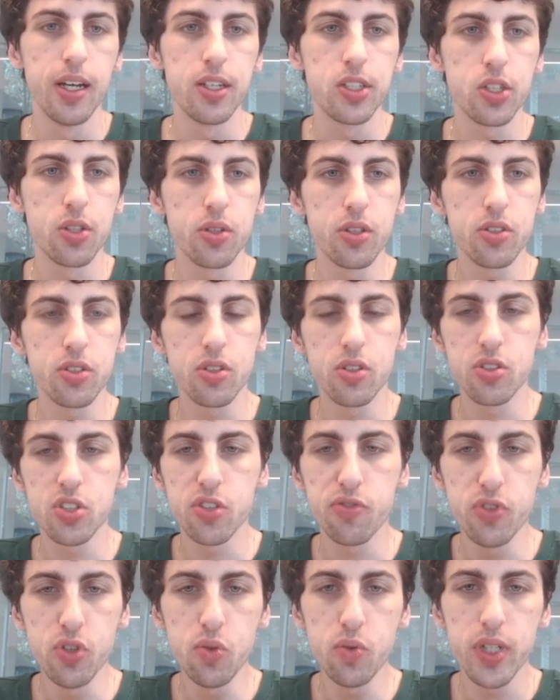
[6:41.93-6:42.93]
So there's a
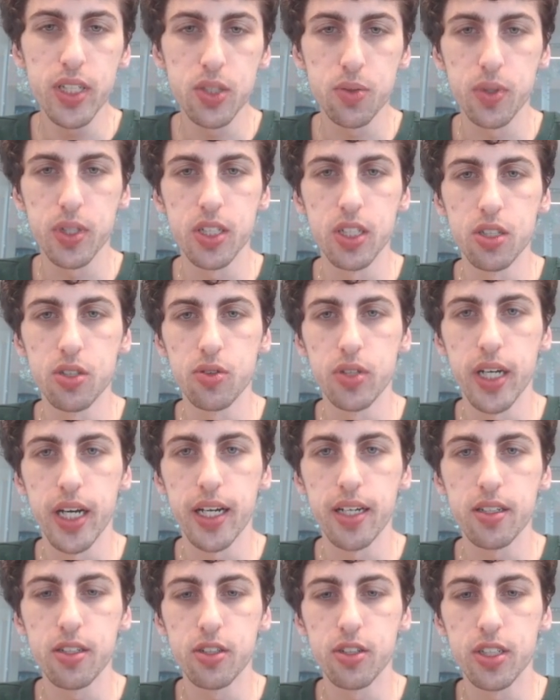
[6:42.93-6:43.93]
few ways we're going to do
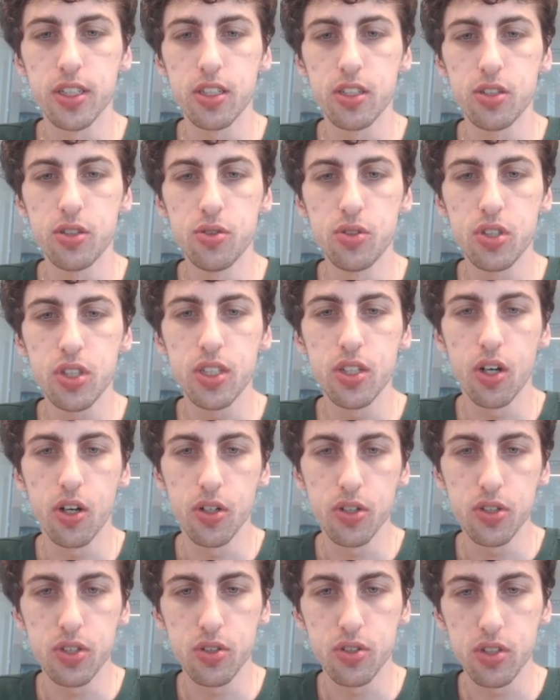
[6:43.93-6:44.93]
that. You're going to usually
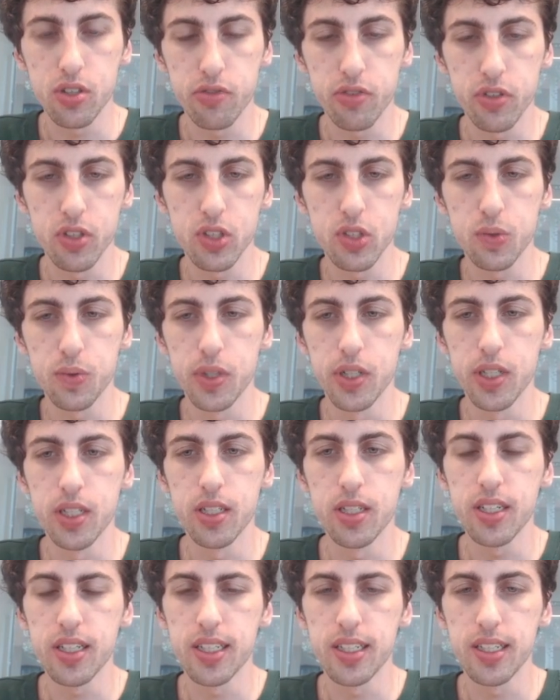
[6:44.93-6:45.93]
arsenal the first
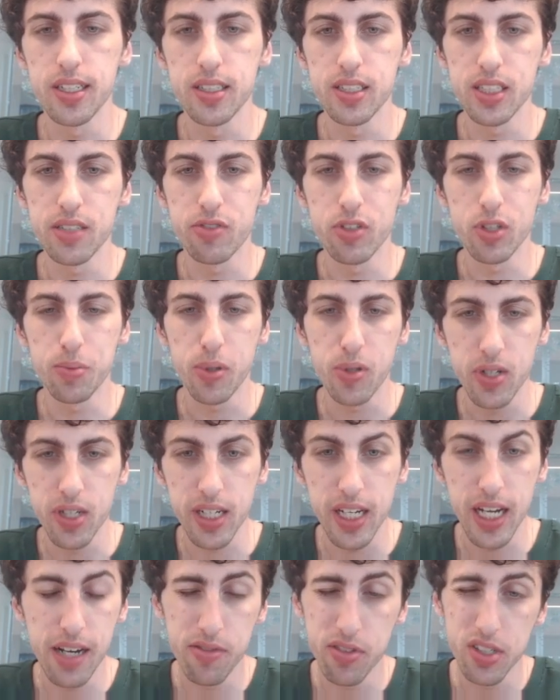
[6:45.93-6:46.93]
one, and if your opponent
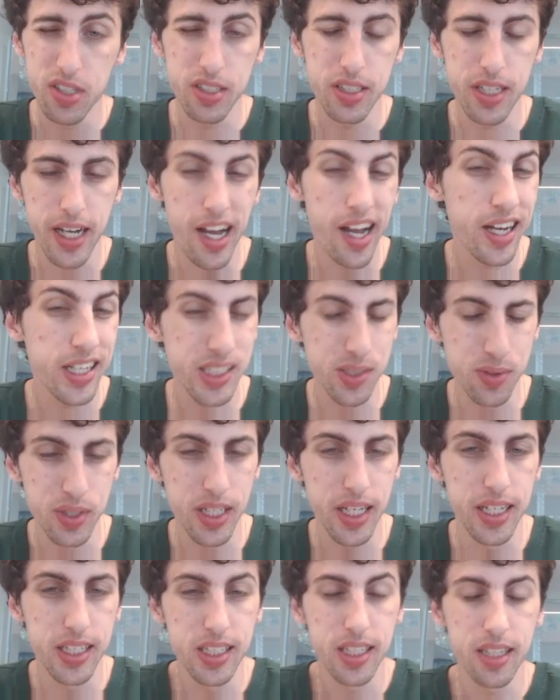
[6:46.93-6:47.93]
ever attacks with
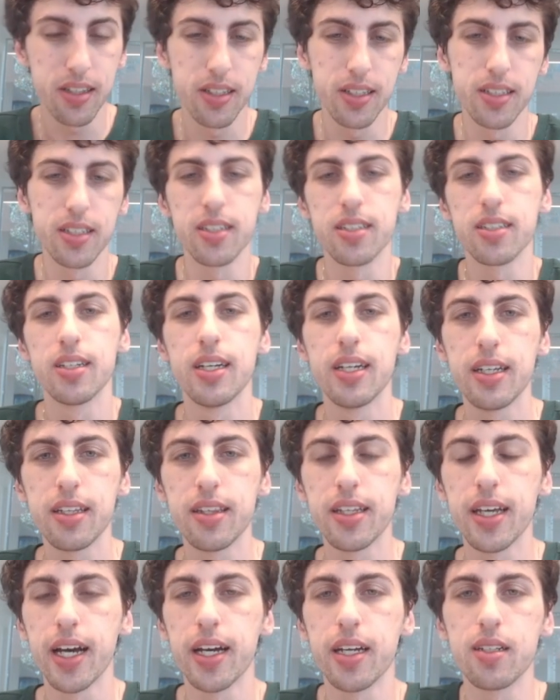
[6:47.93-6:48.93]
anything
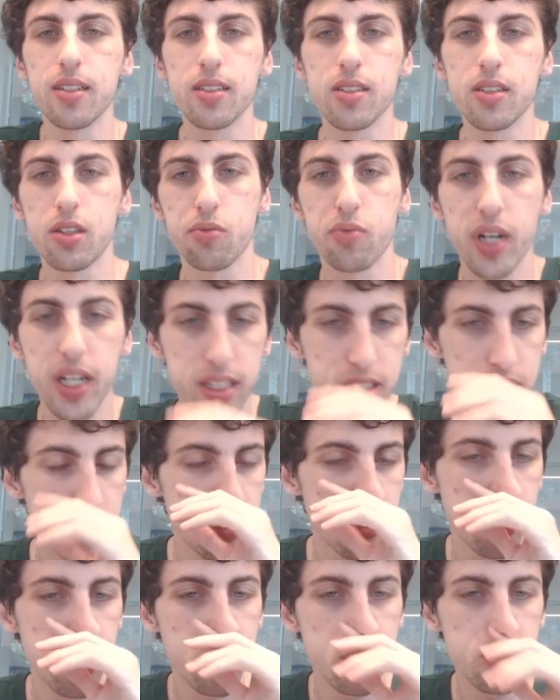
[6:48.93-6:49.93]
that threatens
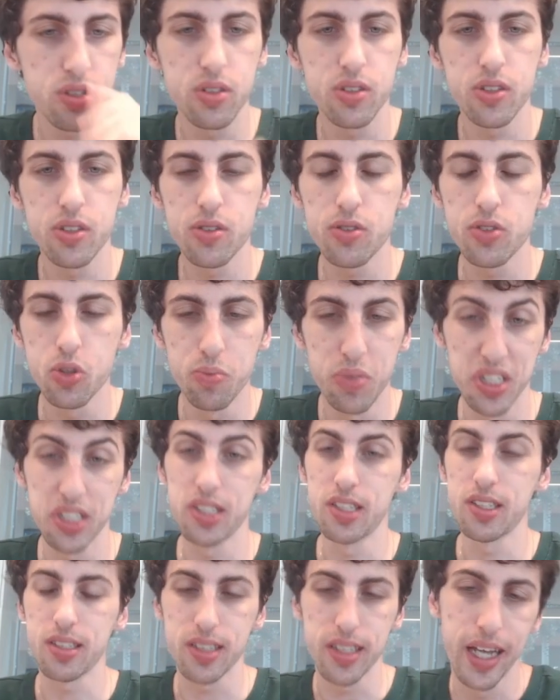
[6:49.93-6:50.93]
your arsenal, you
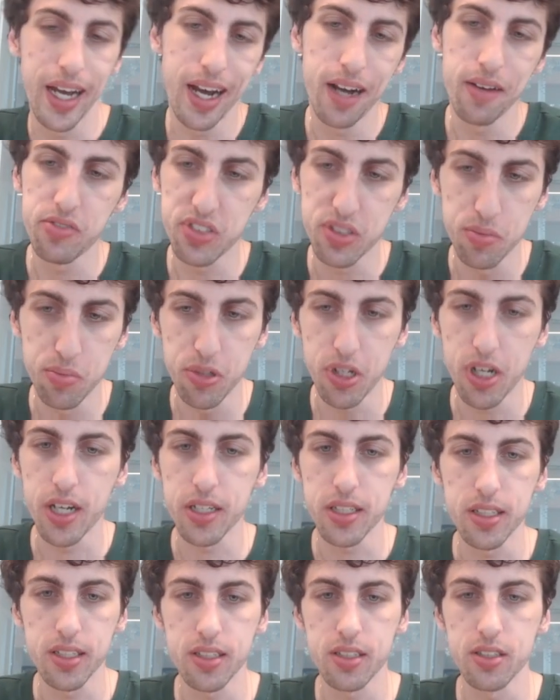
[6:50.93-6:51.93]
basically have to
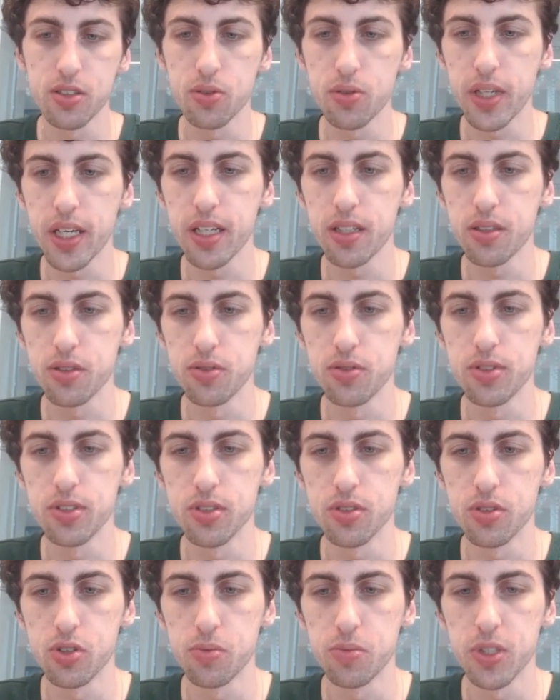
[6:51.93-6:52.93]
block it because you can't lose
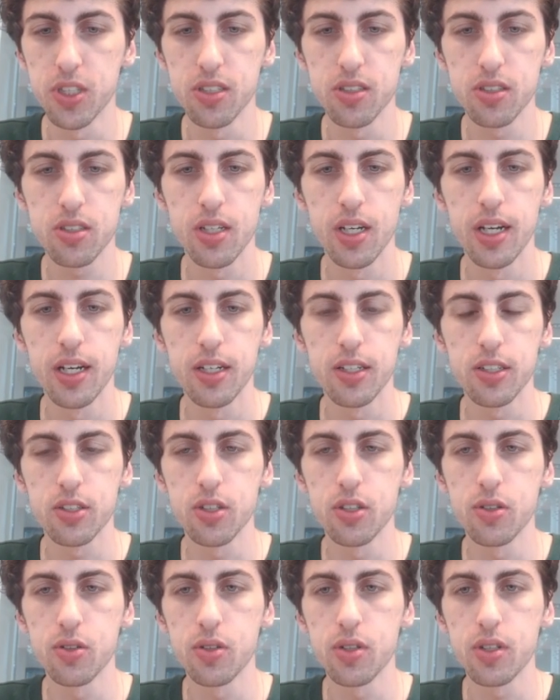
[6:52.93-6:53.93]
your Luminas.
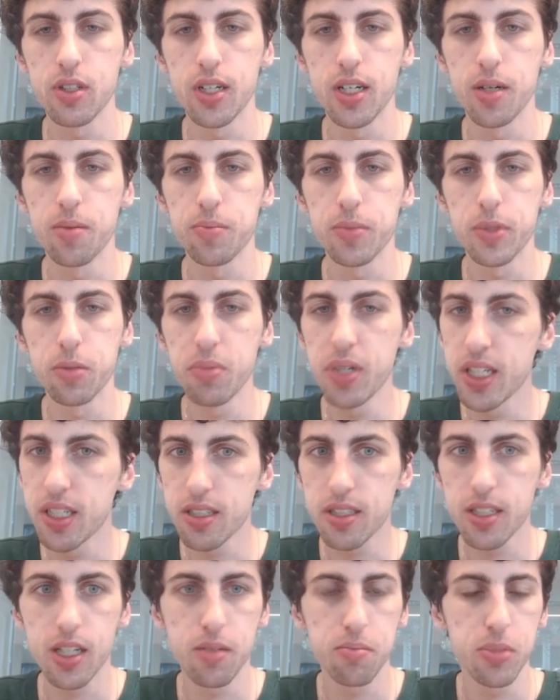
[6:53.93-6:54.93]
So the main
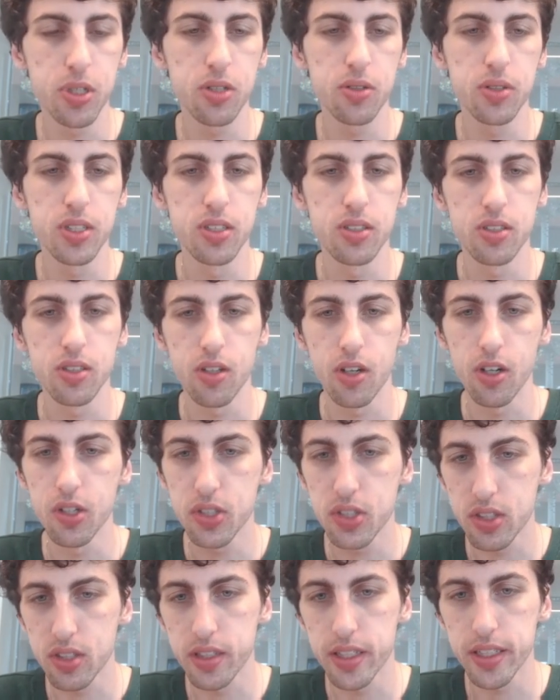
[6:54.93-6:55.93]
combo is
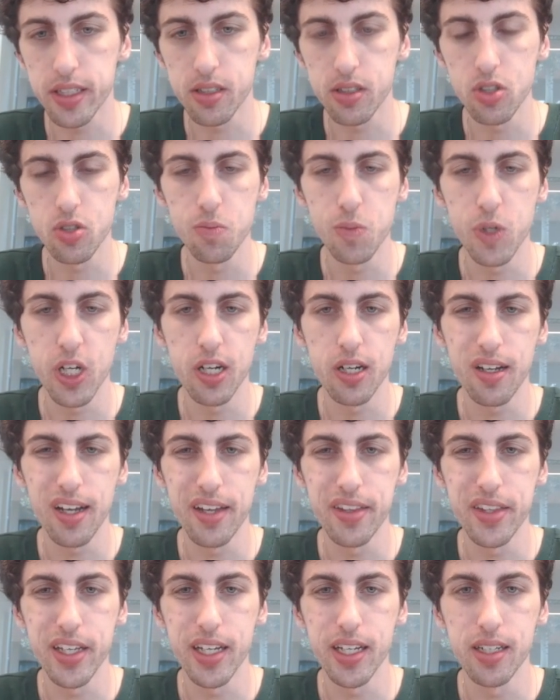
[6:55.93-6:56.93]
arsenaling a Lumina
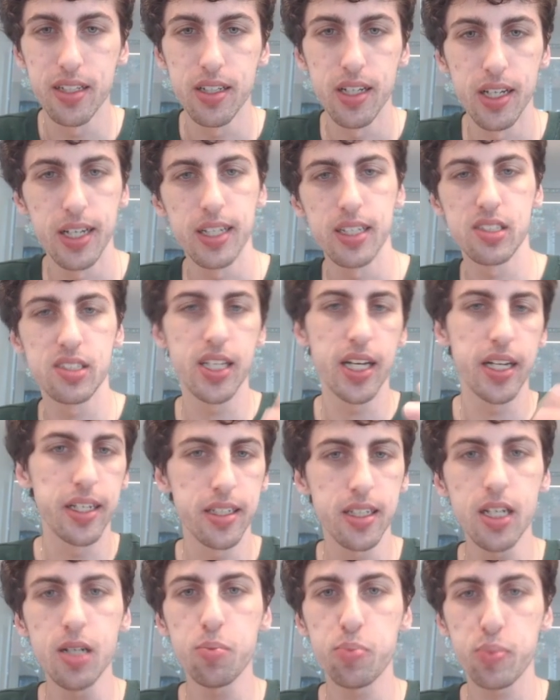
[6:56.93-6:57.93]
and then setting
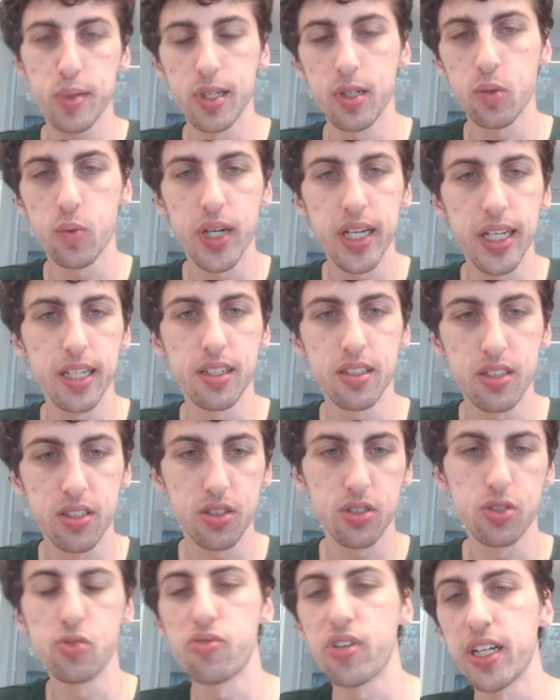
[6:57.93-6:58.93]
up and waiting until
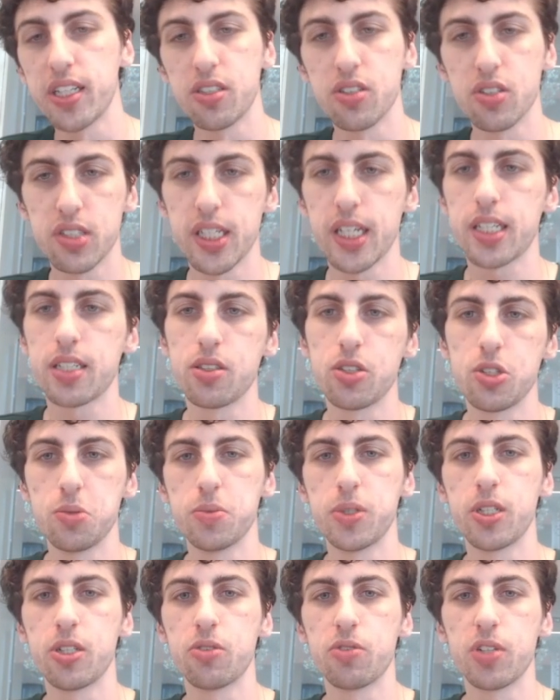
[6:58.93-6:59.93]
you find your 2nd
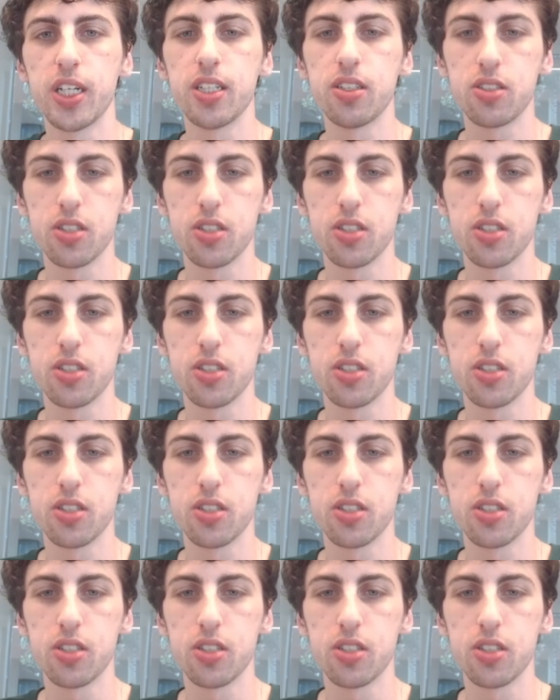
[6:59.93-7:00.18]
Lumina, right?